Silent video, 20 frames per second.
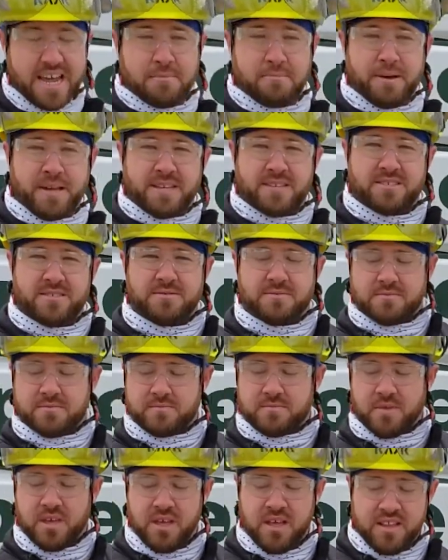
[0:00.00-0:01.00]
piece.
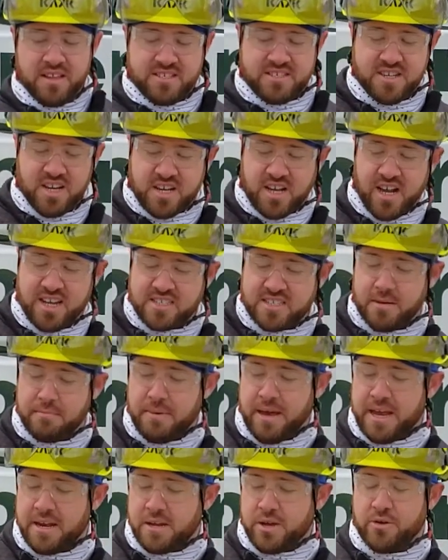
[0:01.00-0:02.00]
This is a
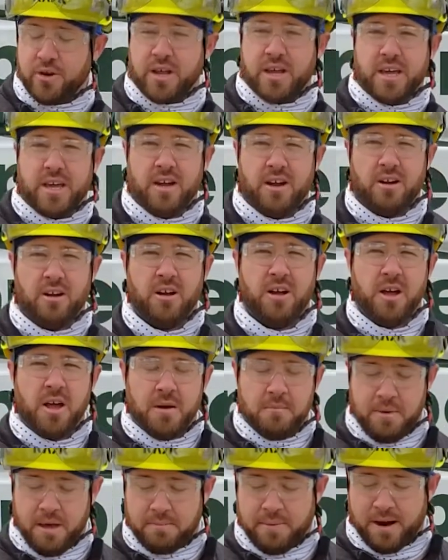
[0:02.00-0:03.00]
custom-made unit here,
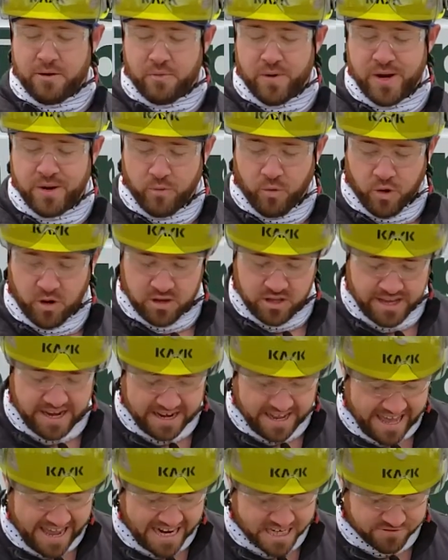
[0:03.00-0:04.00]
made by Reed Wortley out
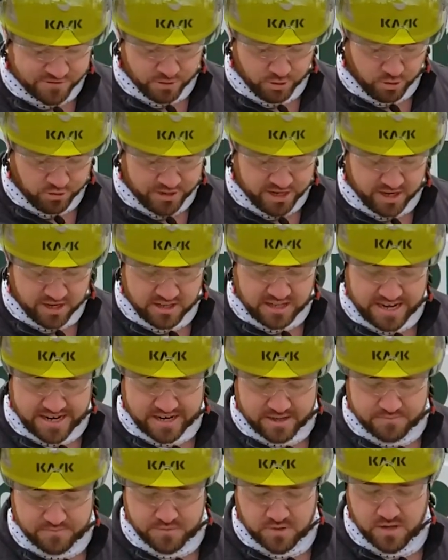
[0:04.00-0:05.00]
of Asheville, North Carolina.
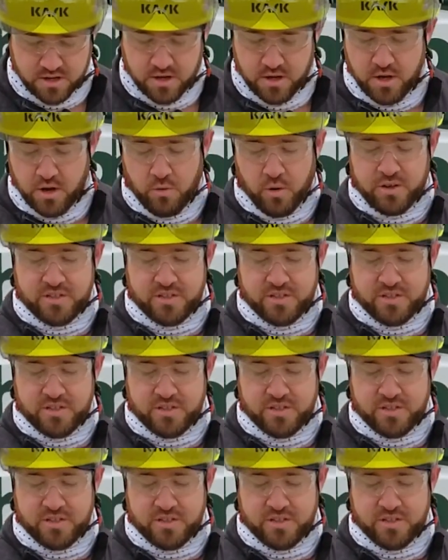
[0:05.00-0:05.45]
What